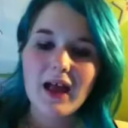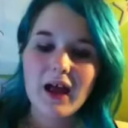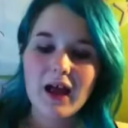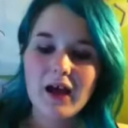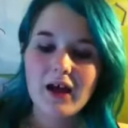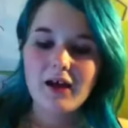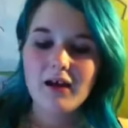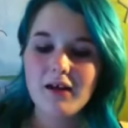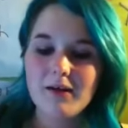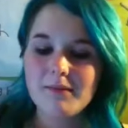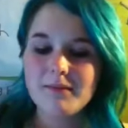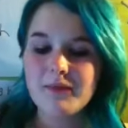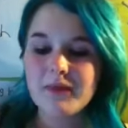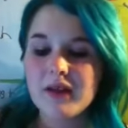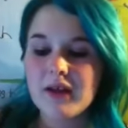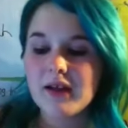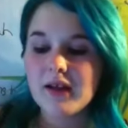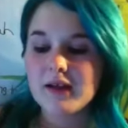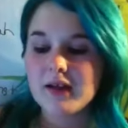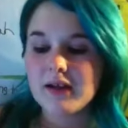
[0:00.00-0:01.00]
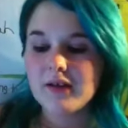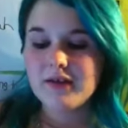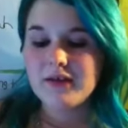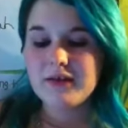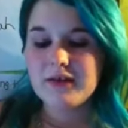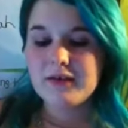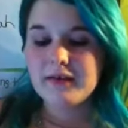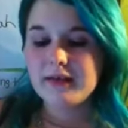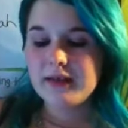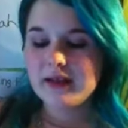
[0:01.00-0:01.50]
Um, now
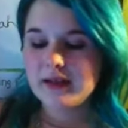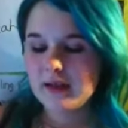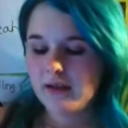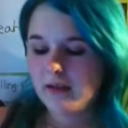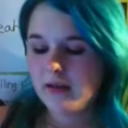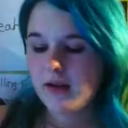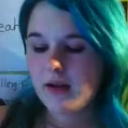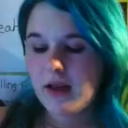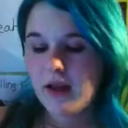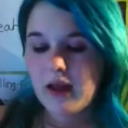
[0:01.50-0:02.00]
here's the deal.